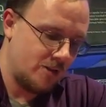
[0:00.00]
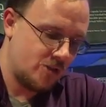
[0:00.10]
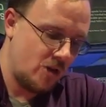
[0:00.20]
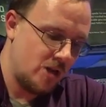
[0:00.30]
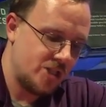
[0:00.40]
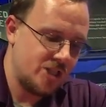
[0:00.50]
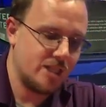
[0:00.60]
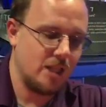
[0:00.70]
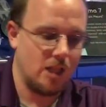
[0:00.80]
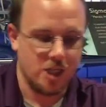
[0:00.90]
The straw is
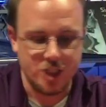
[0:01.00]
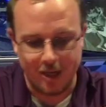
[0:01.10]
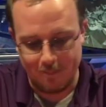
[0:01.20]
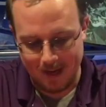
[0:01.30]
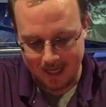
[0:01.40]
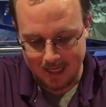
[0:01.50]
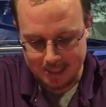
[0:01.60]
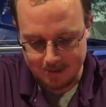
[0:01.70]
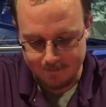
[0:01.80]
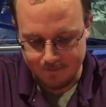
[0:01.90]
just the launching
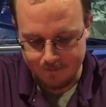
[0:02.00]
mechanism.